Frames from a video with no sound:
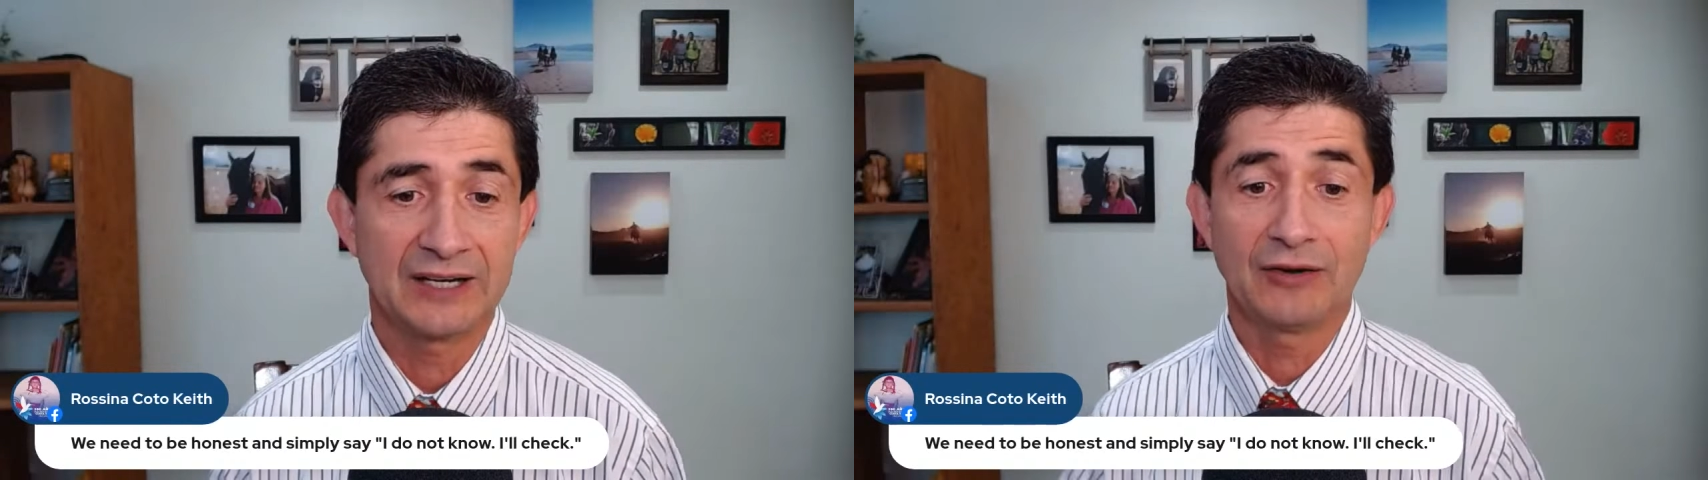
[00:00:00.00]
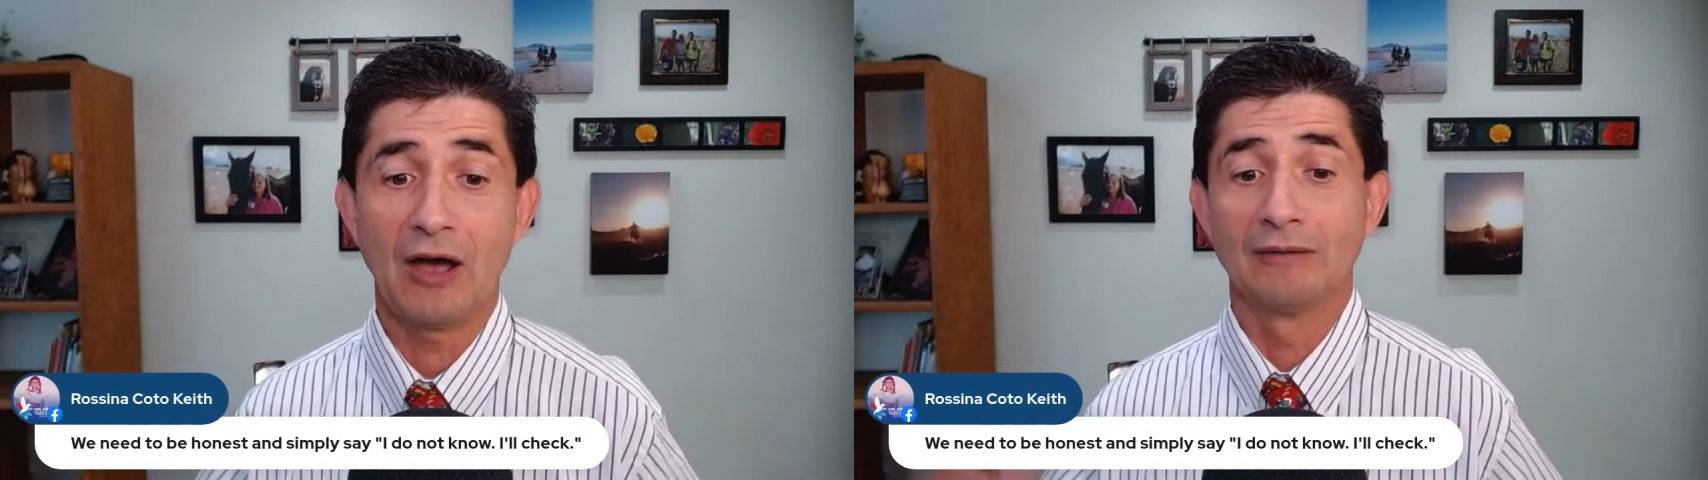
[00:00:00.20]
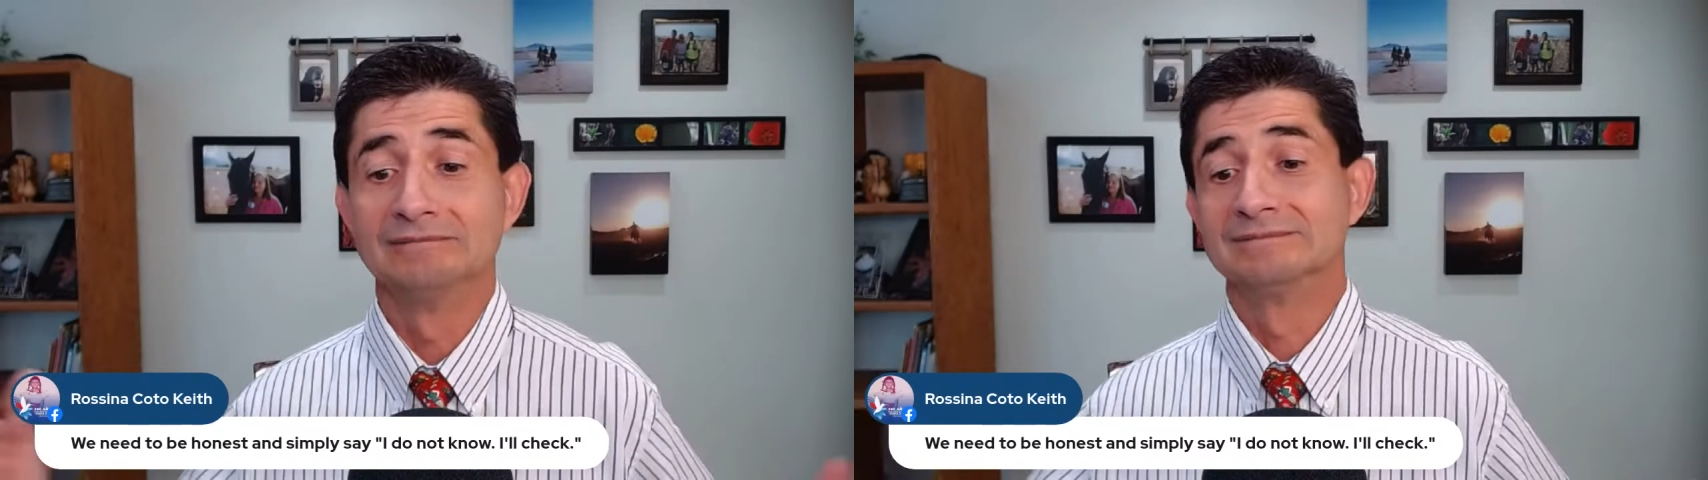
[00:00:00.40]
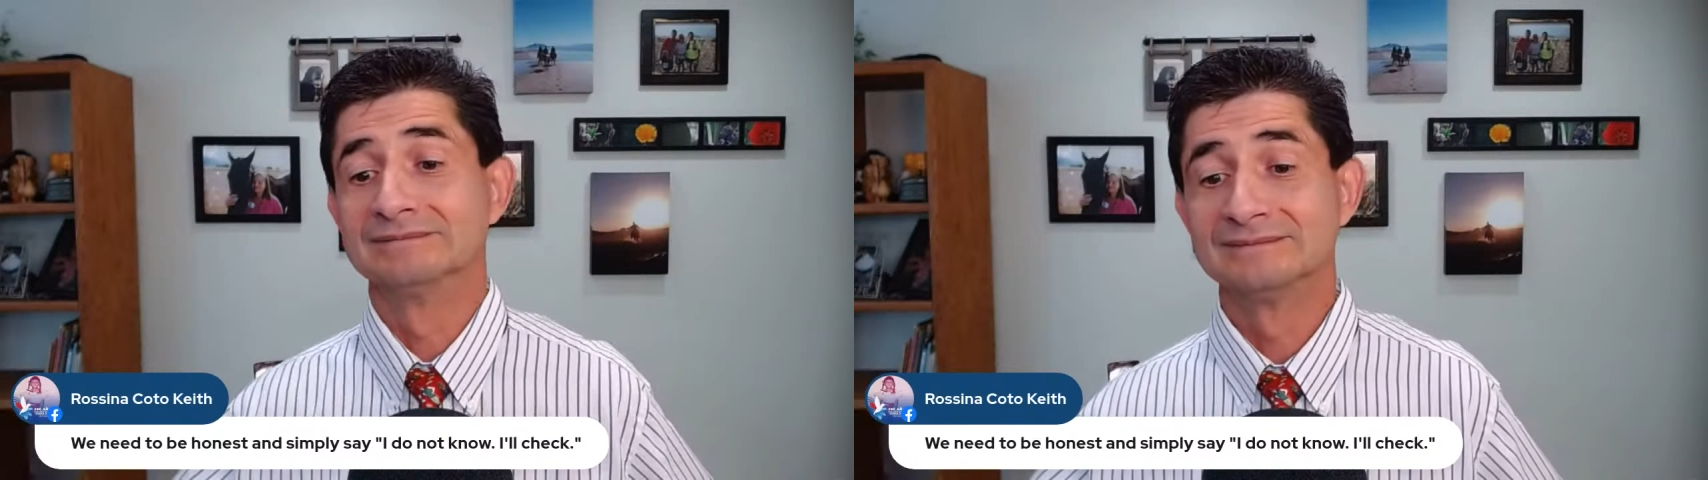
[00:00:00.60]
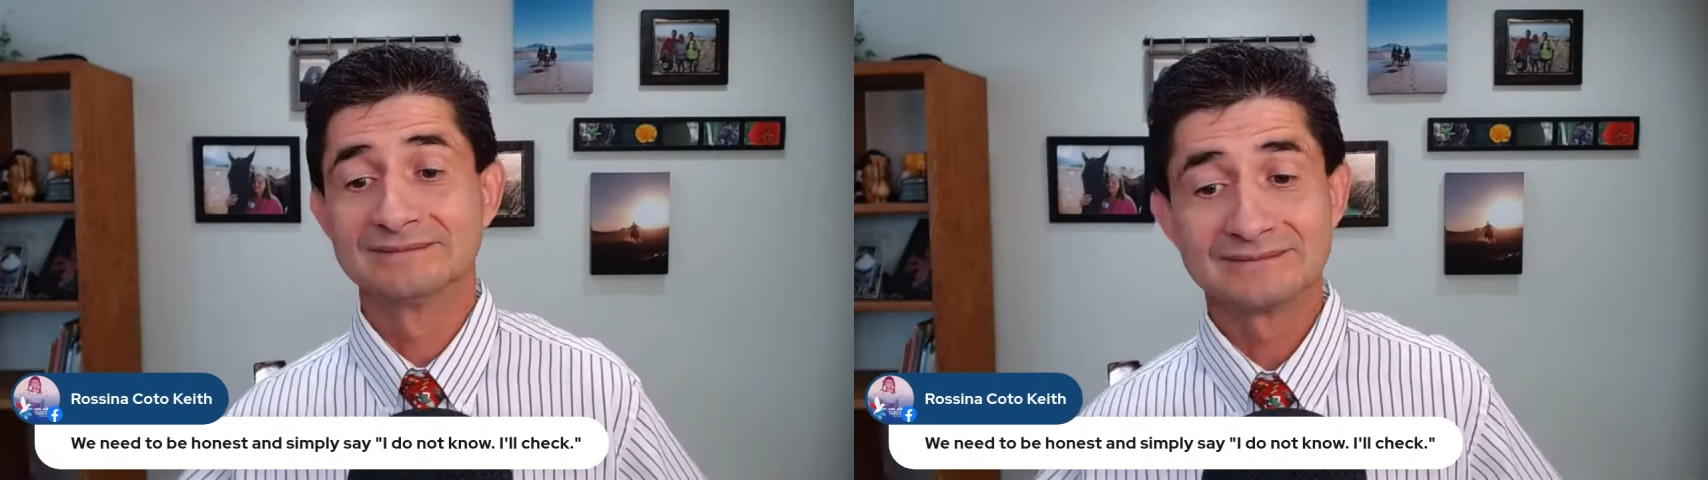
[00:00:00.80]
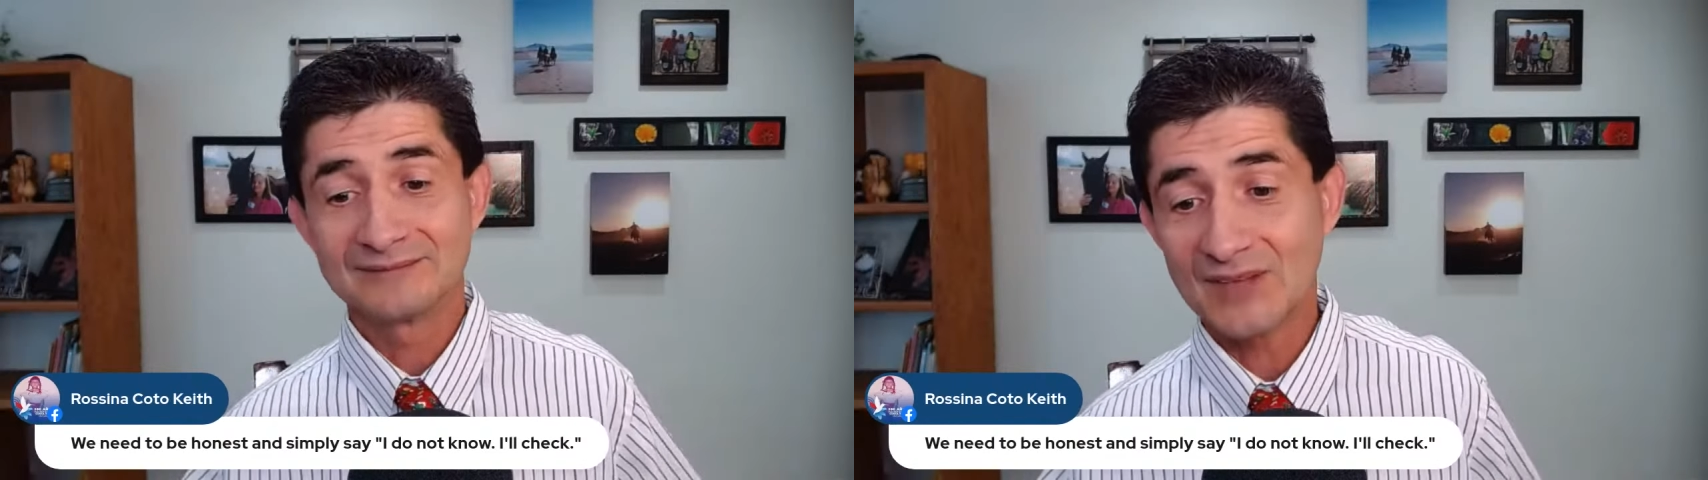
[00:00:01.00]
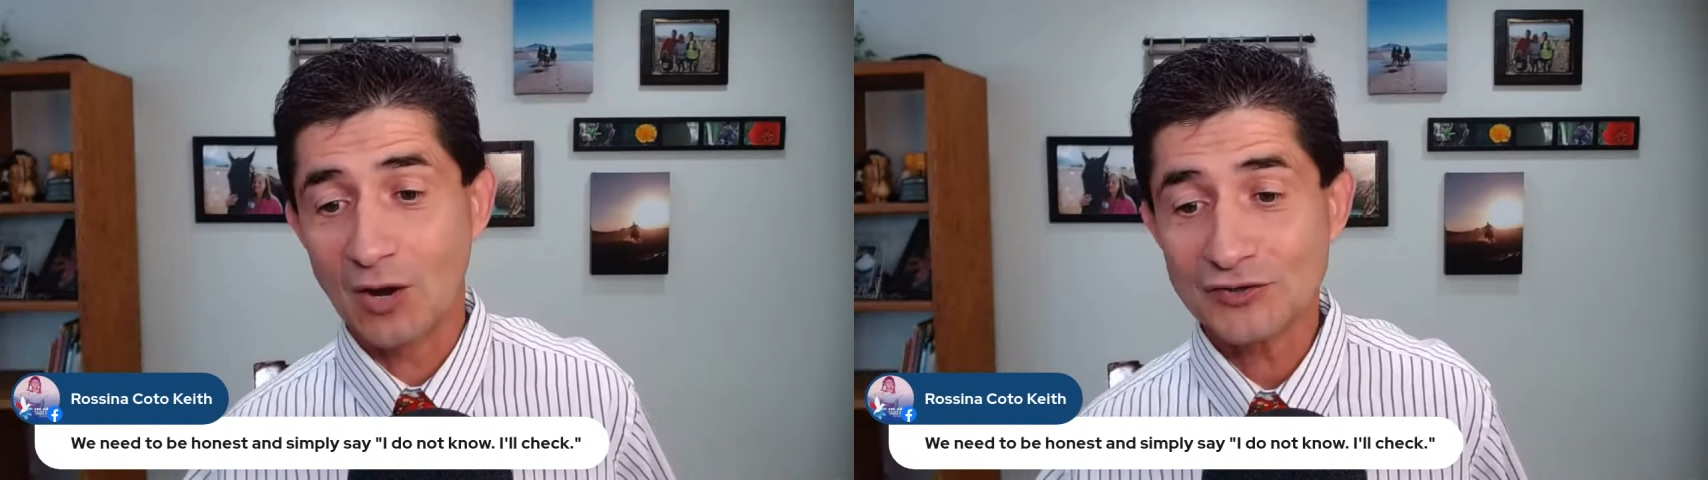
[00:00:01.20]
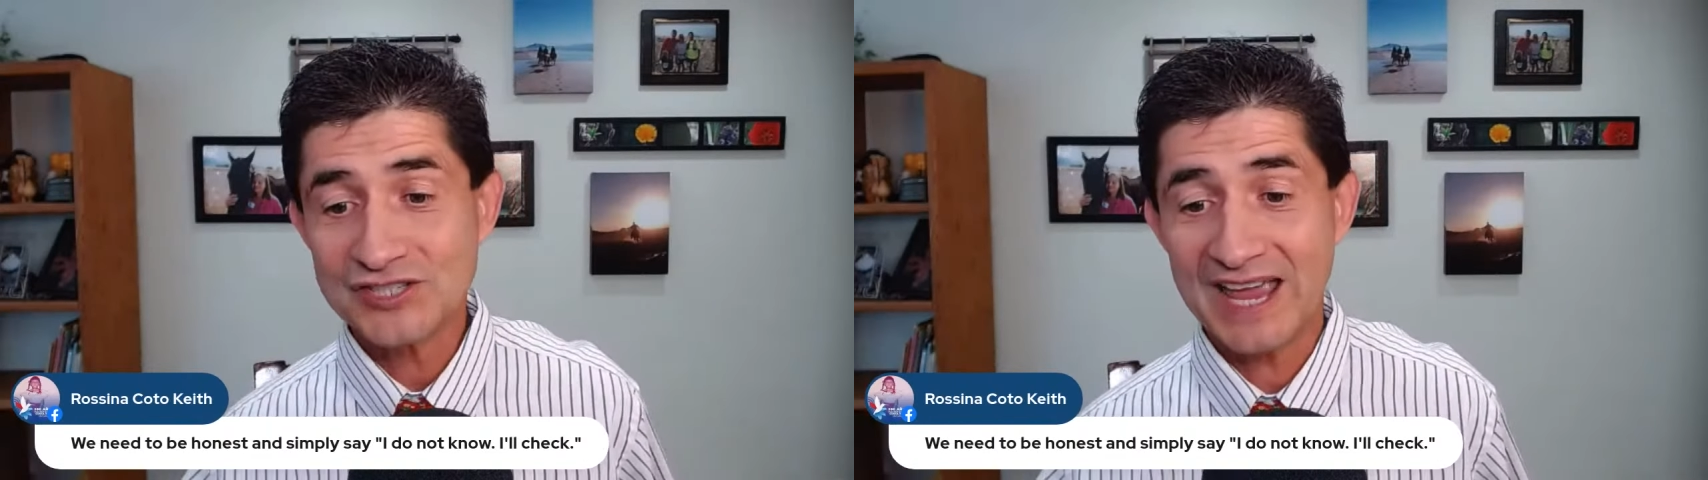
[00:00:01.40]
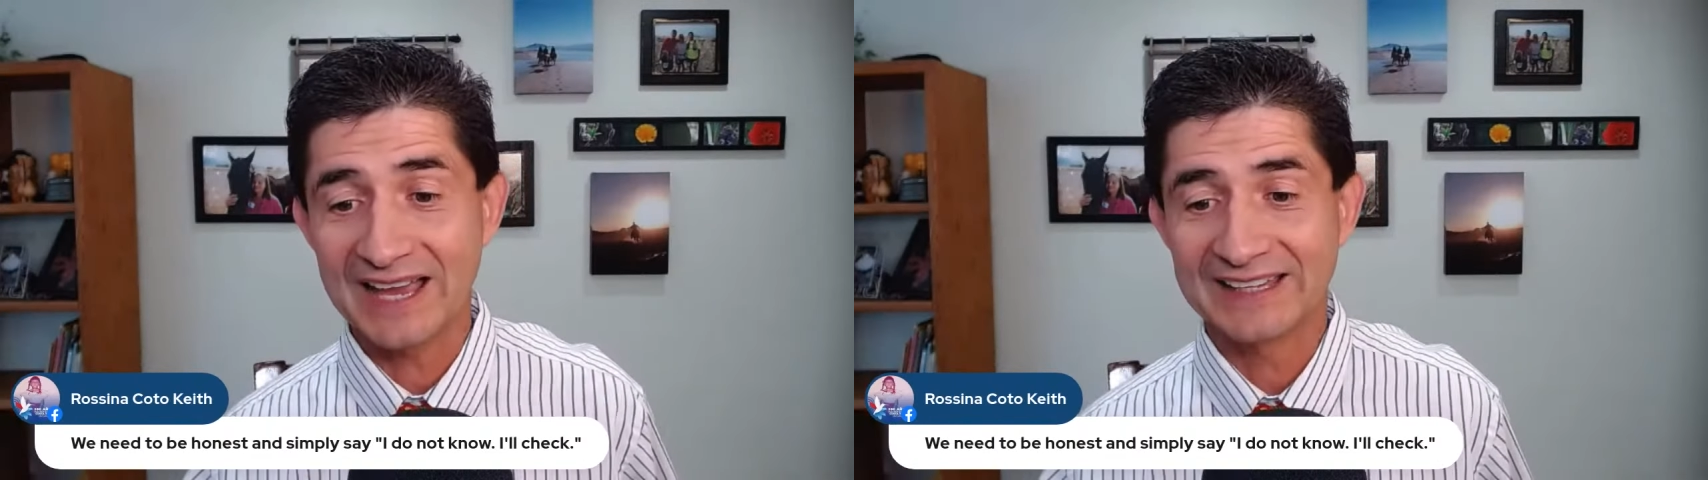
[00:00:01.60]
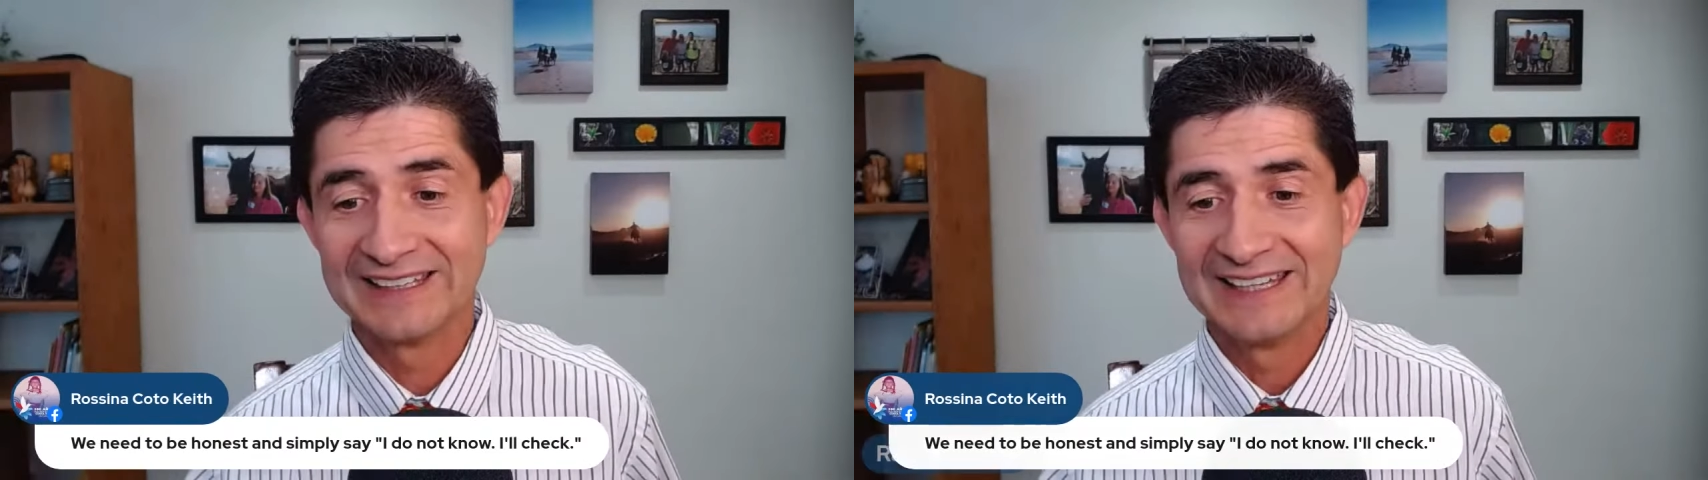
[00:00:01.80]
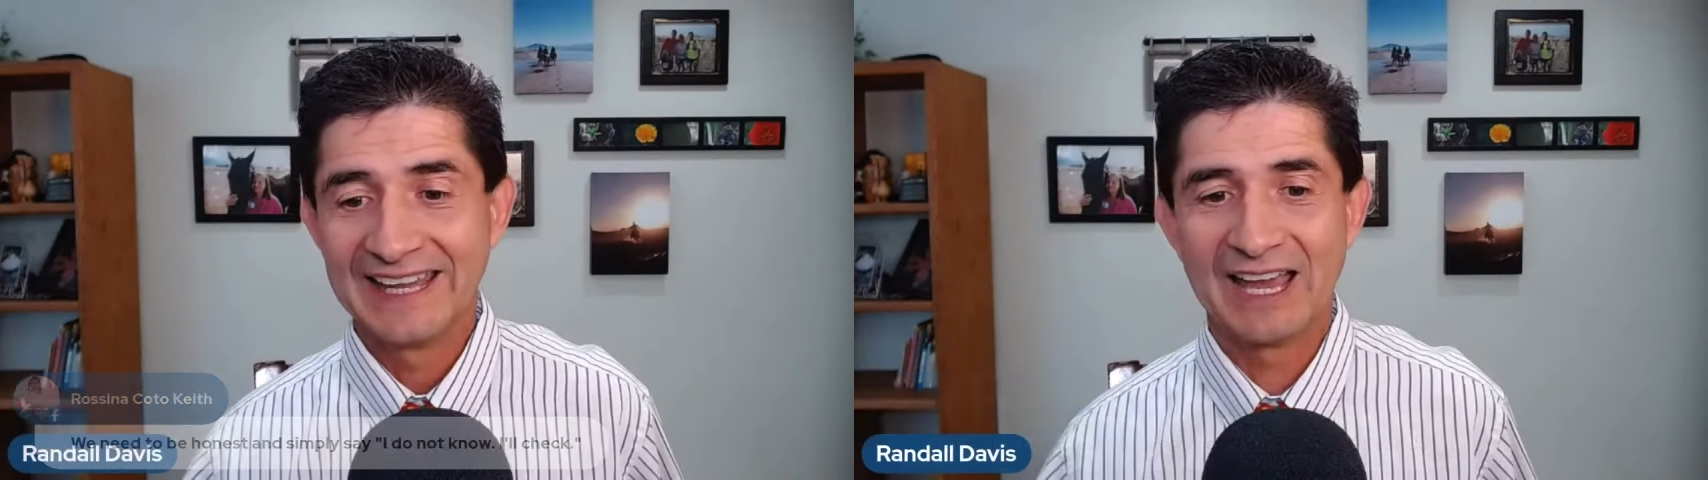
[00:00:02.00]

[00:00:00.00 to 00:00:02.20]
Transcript: I don't know. I'll check.